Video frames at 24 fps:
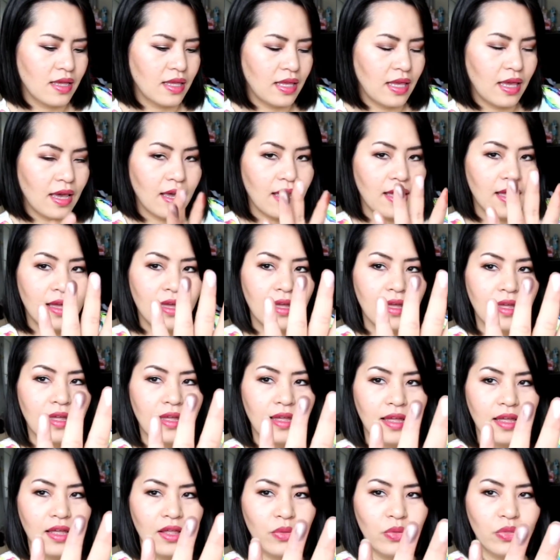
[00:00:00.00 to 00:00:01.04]
yeah,
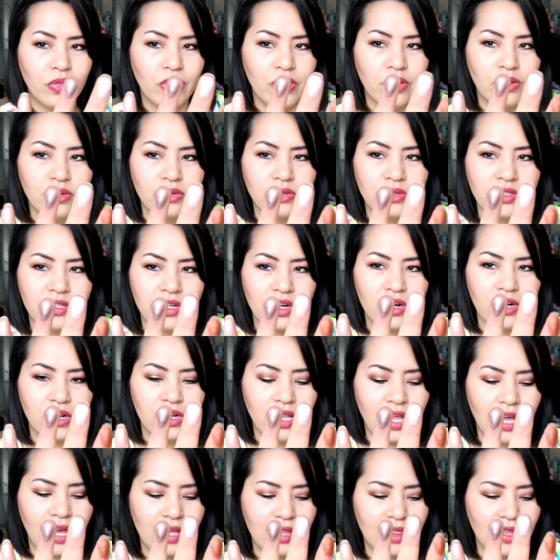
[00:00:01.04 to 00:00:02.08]
those
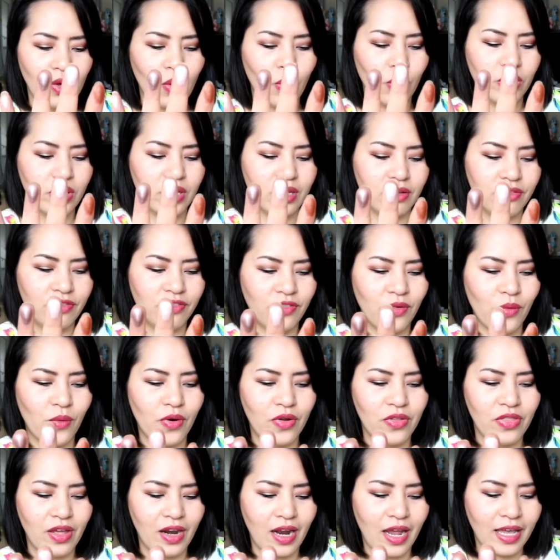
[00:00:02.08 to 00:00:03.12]
are like the only
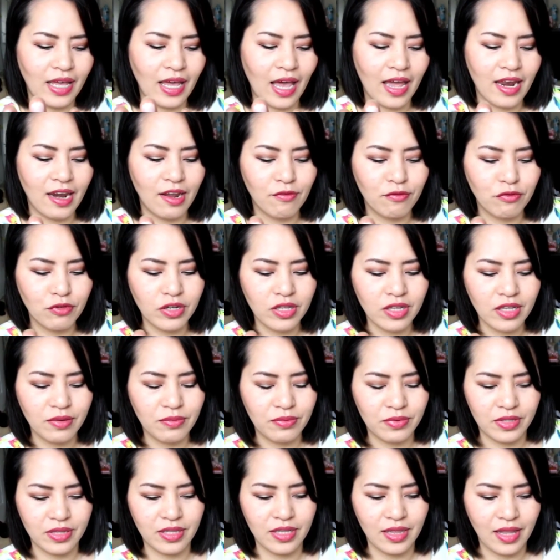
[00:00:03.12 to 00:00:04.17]
4 that I kind of really
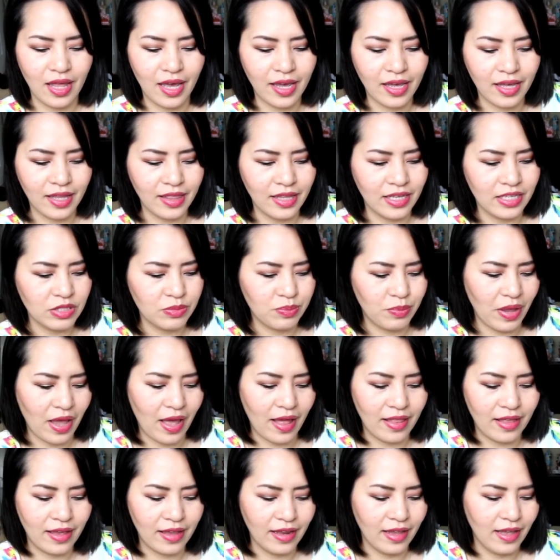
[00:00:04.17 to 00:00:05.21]
like in this
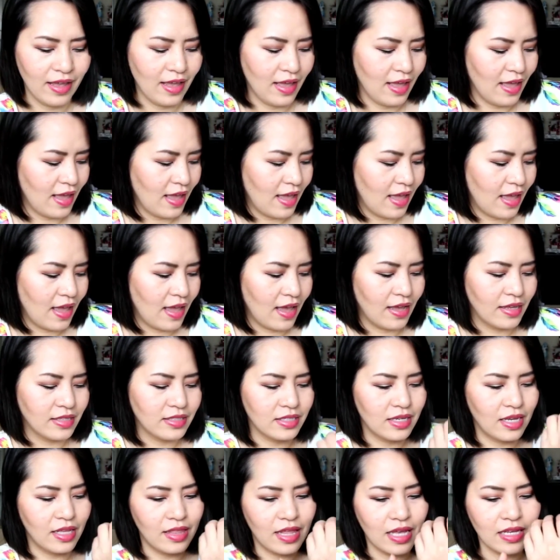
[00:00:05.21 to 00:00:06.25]
palette,
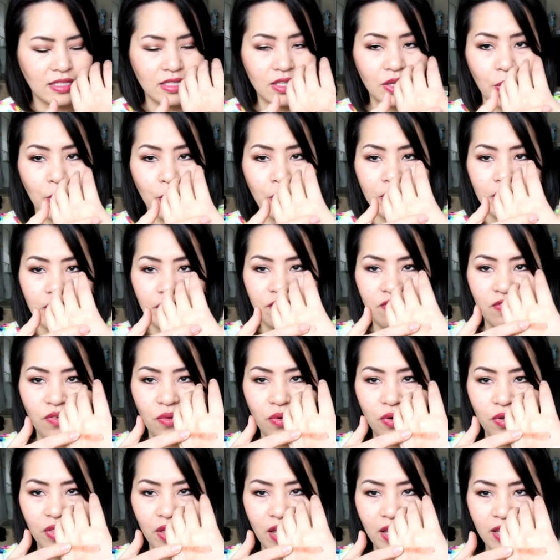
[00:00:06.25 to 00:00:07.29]
and that's the only
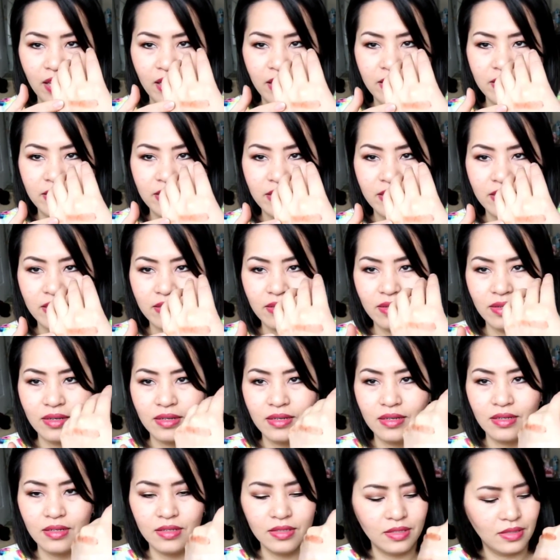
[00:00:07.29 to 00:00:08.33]
4 that is
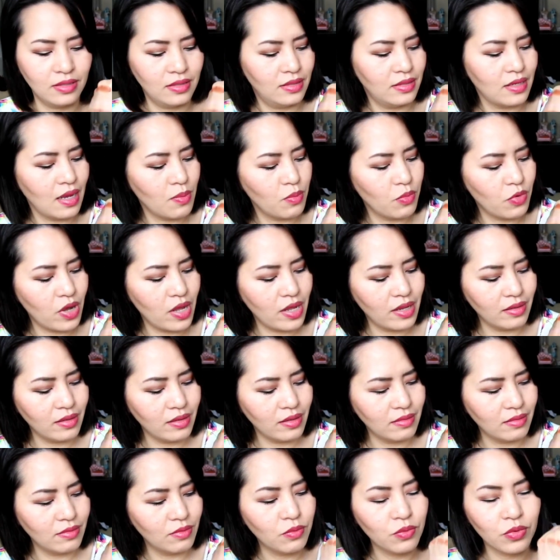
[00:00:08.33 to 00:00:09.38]
somewhat
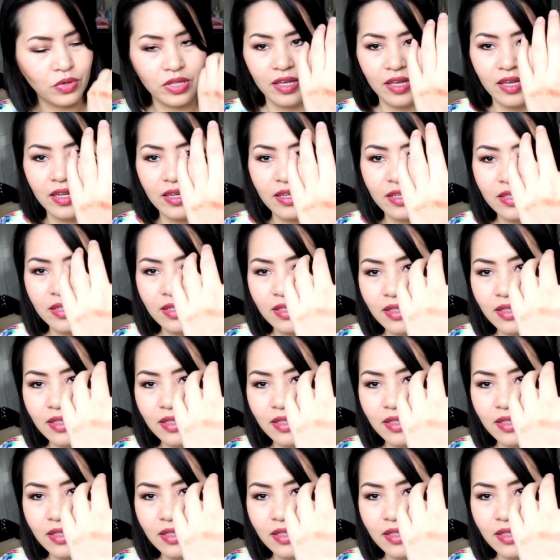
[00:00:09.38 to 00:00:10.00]
worth it,